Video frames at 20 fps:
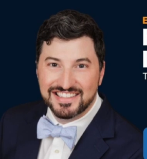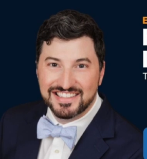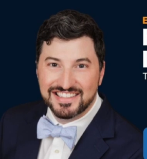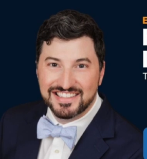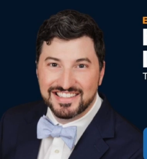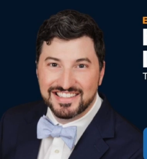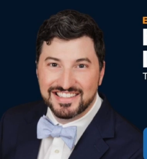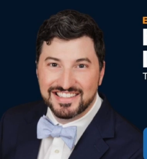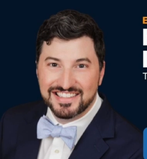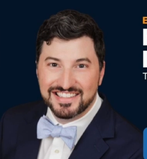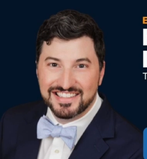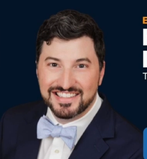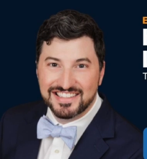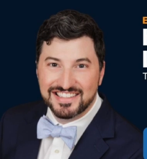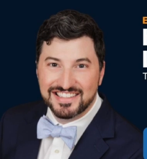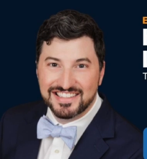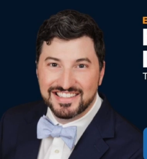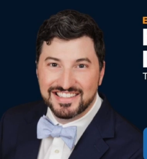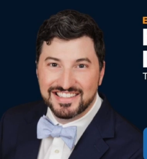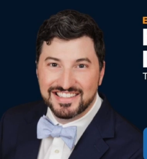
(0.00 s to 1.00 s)

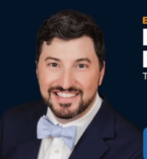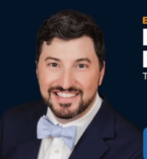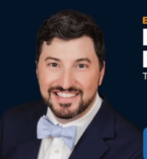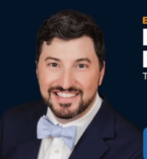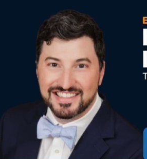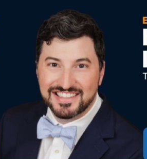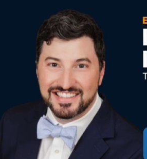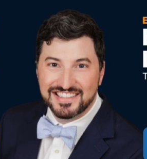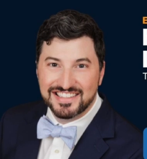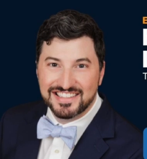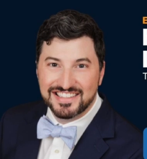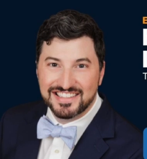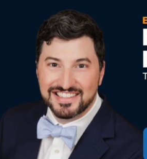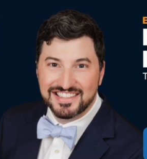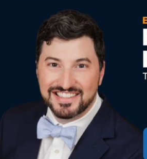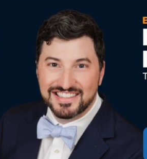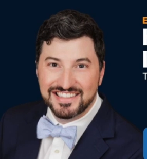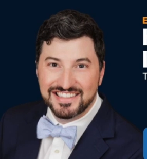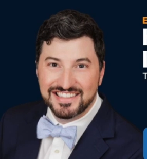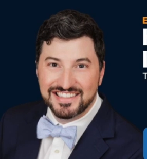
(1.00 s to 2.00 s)

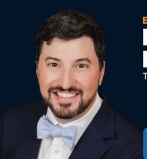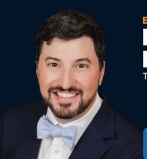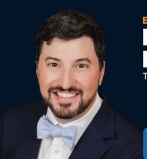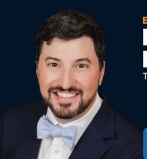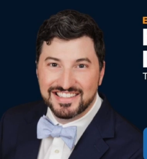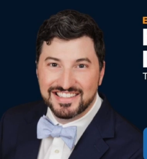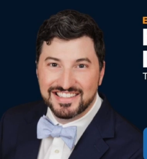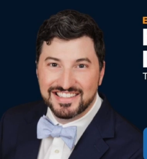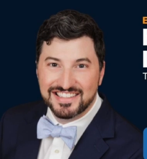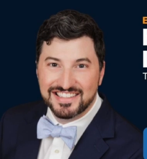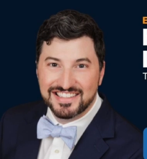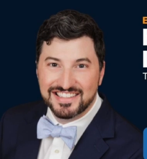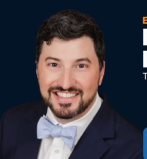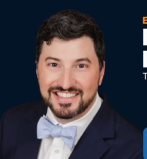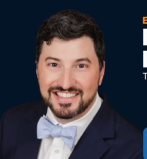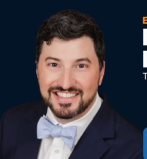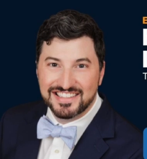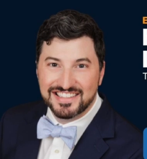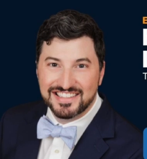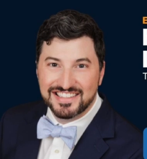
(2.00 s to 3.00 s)

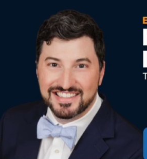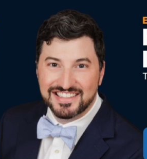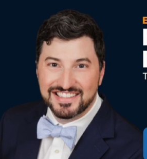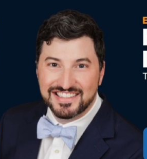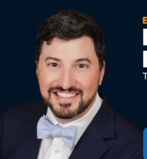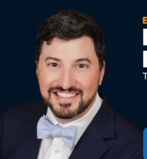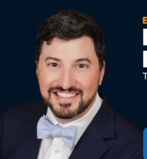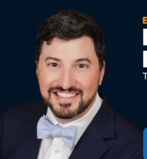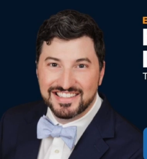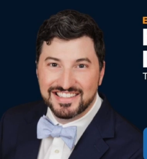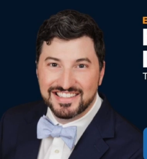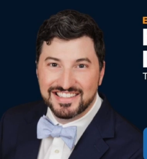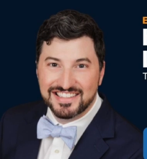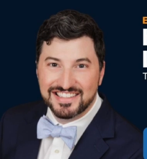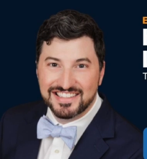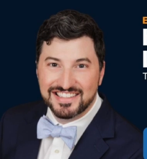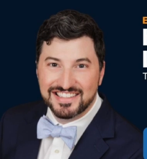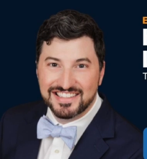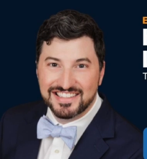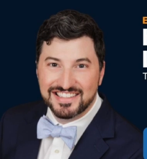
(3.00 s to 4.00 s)

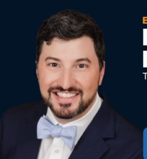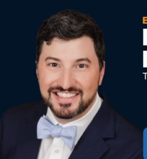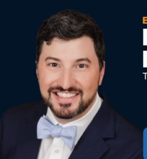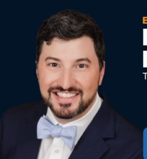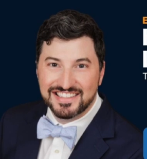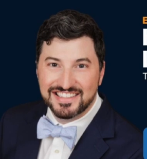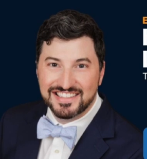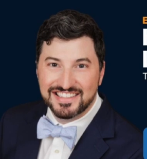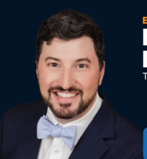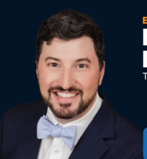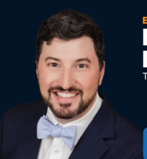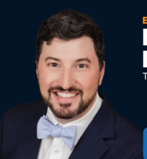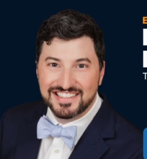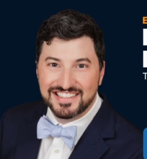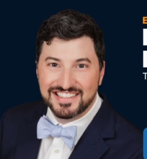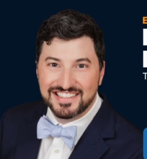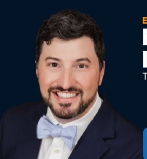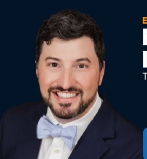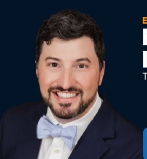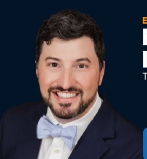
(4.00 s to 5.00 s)

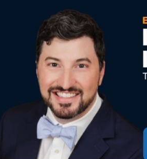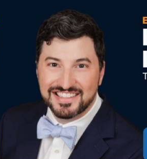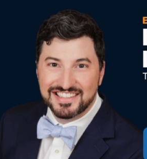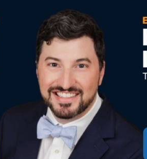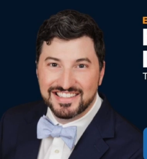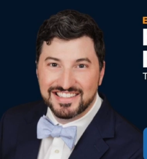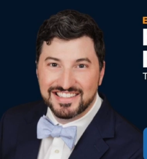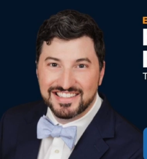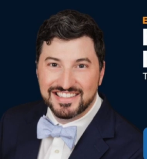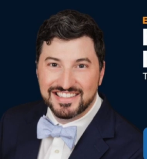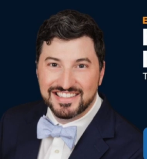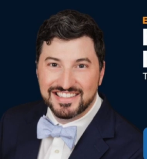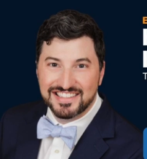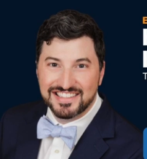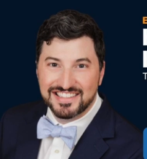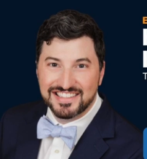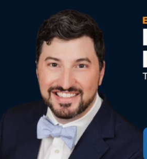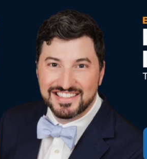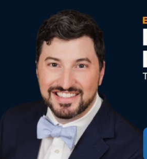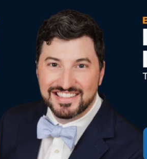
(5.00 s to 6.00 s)

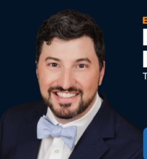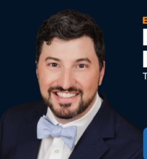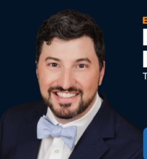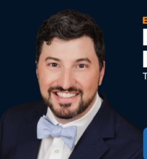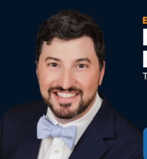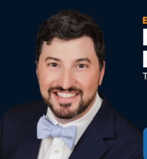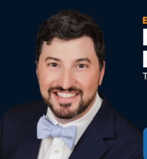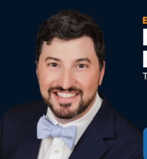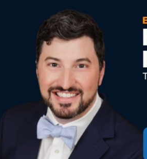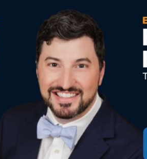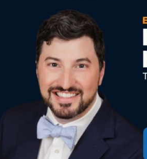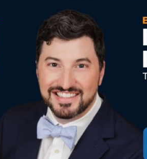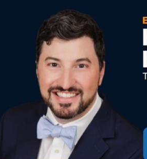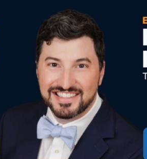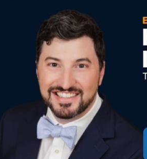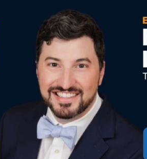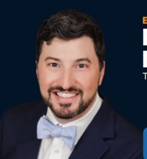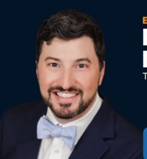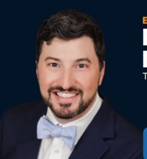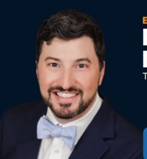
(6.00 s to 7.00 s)

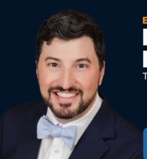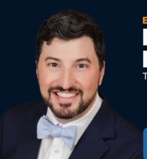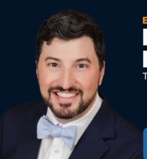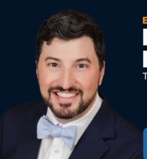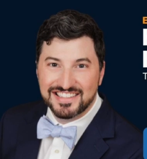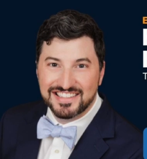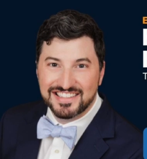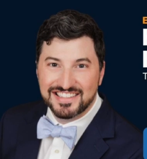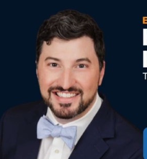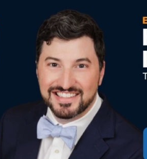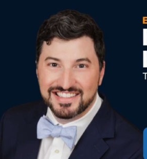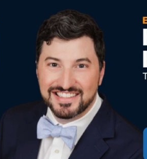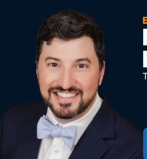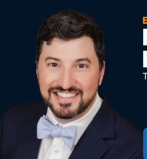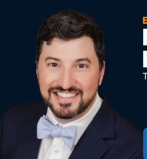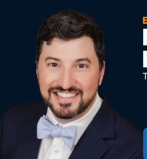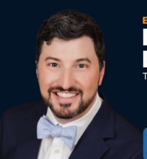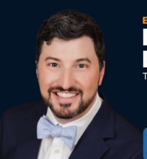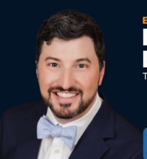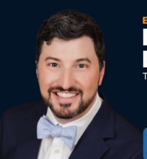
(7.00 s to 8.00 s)

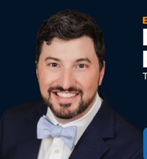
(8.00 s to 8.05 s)
The face doesn't move, so there is nothing to read.